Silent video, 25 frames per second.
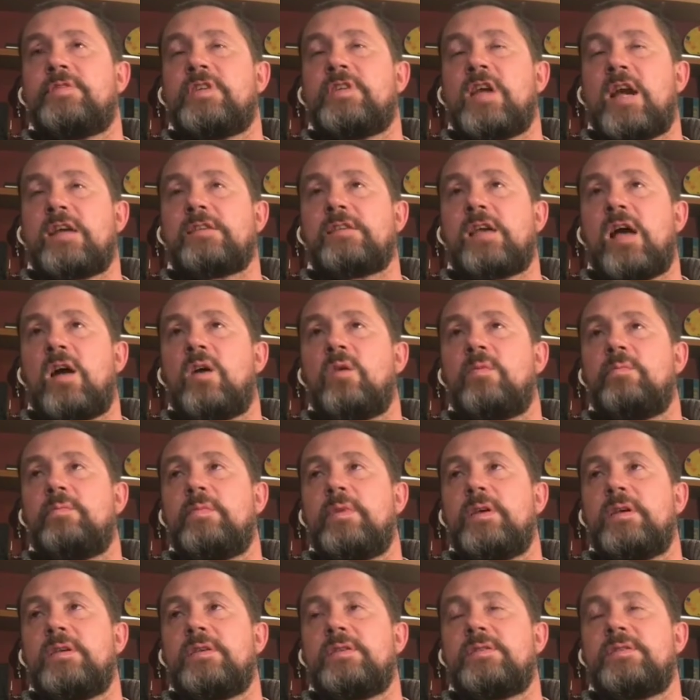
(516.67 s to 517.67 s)
album
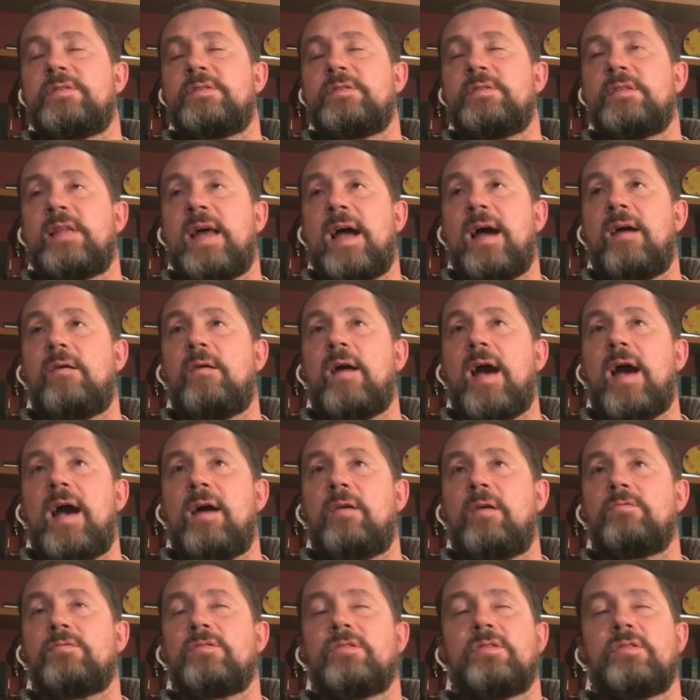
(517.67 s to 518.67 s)
is now
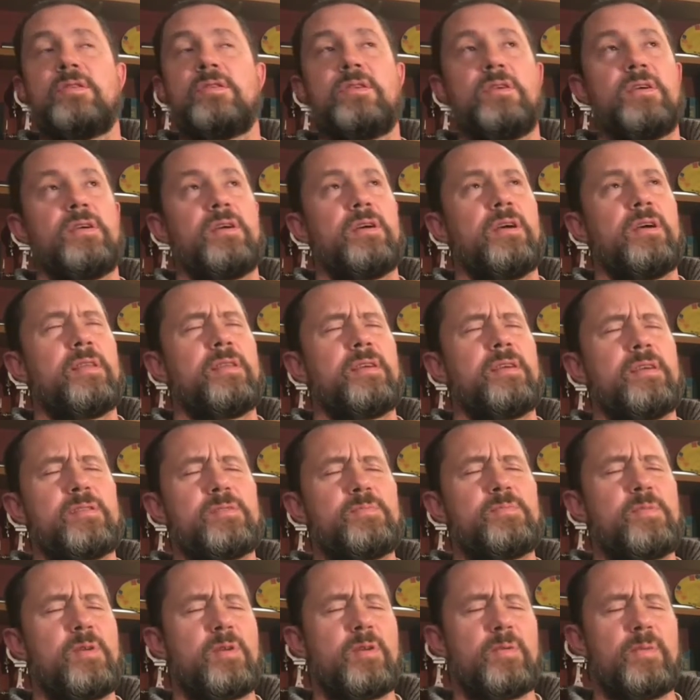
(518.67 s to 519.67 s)
out. I think I
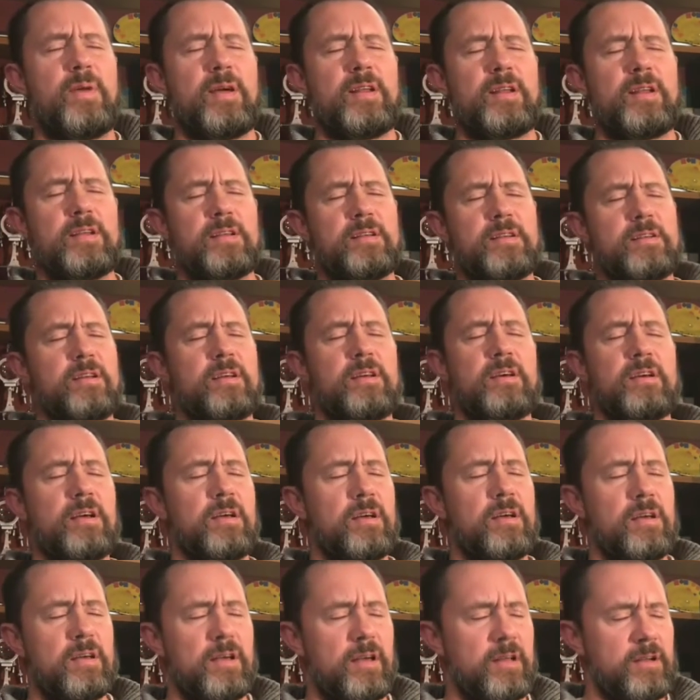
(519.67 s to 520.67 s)
spoke about it in
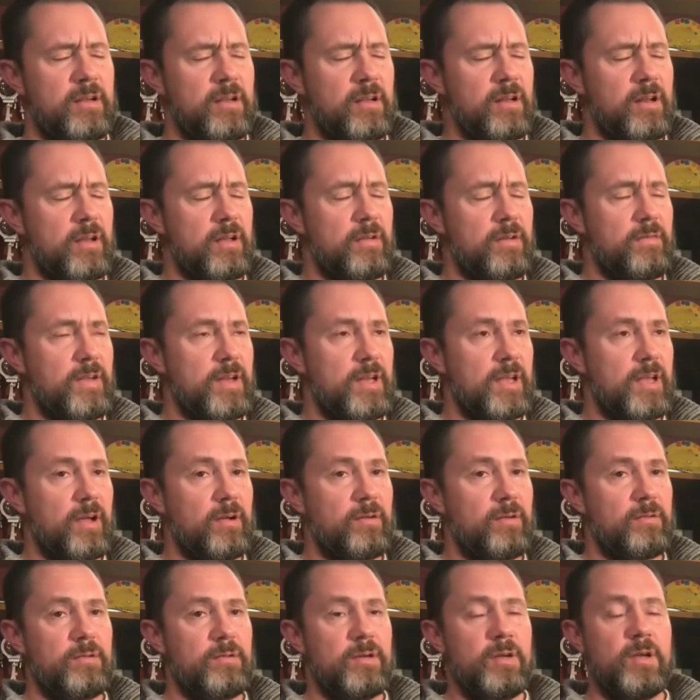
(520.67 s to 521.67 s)
an earlier
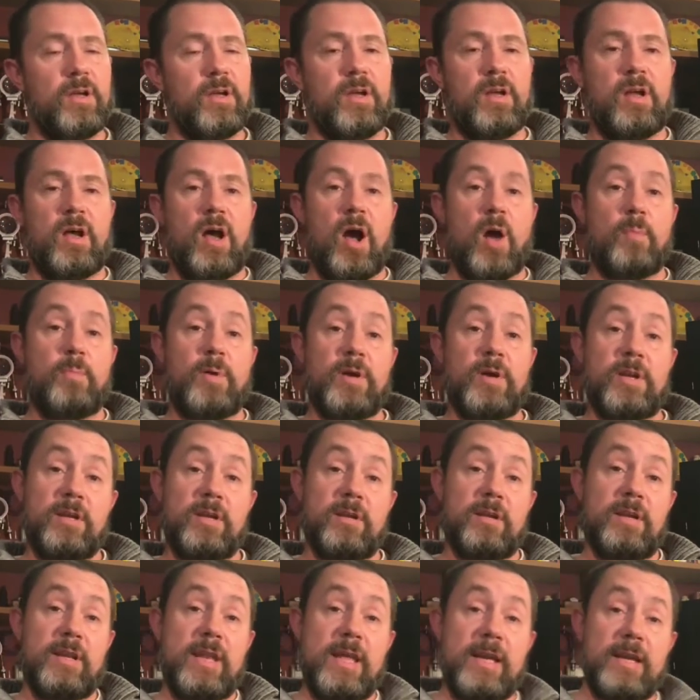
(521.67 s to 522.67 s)
video. I'll put a
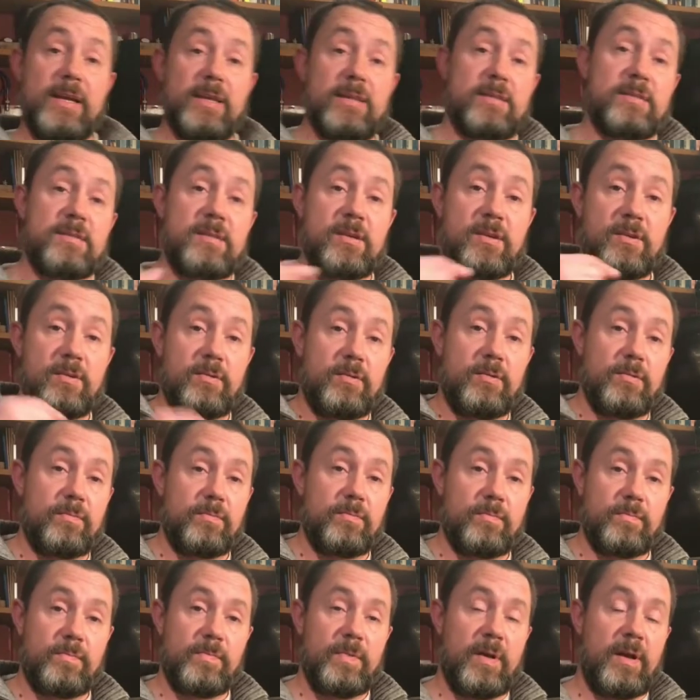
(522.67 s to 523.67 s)
link to
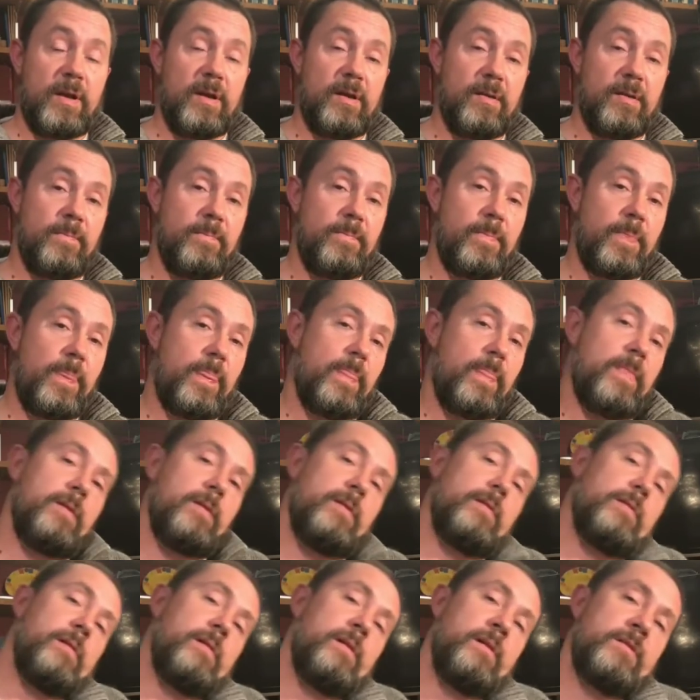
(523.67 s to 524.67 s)

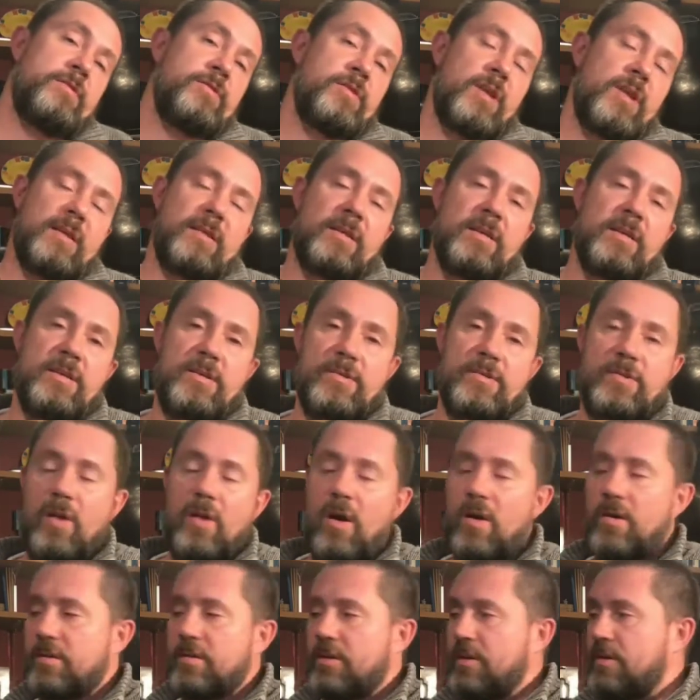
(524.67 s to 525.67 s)
a track that he's got
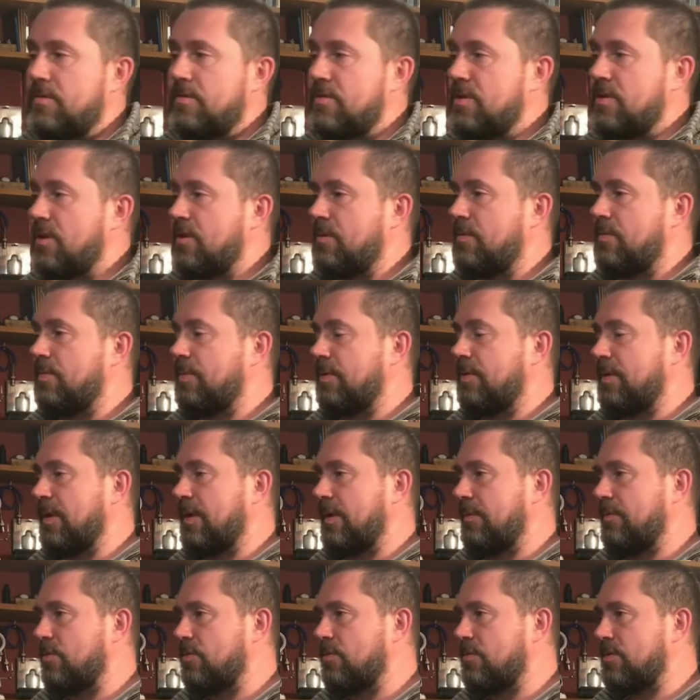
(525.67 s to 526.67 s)
on YouTube
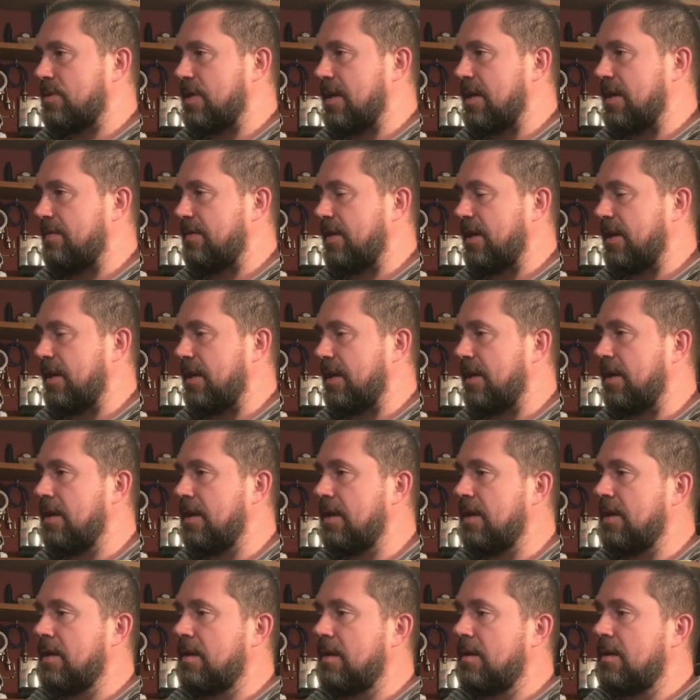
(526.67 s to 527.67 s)
called TV,
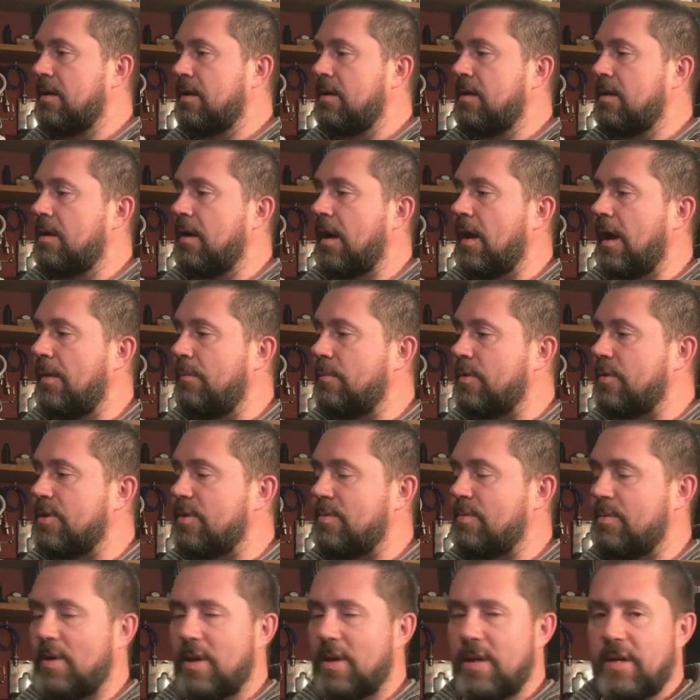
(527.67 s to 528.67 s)
which he
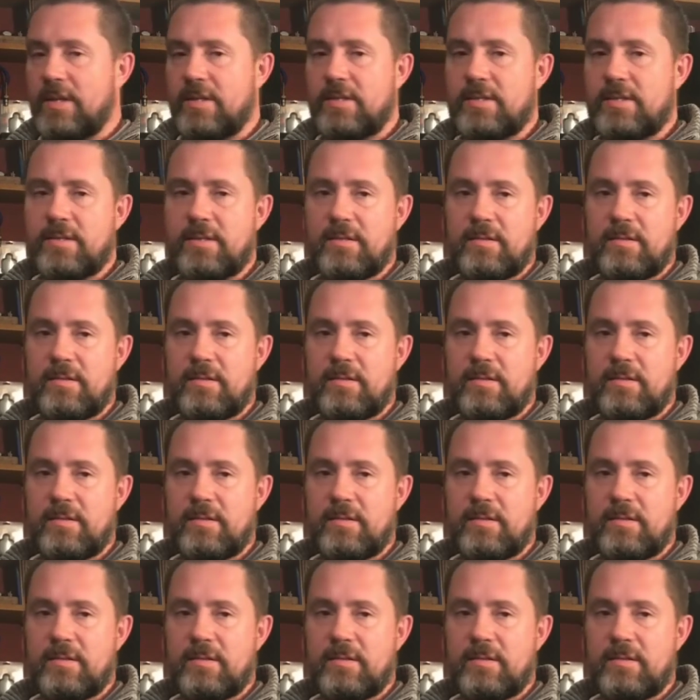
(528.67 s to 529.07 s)
released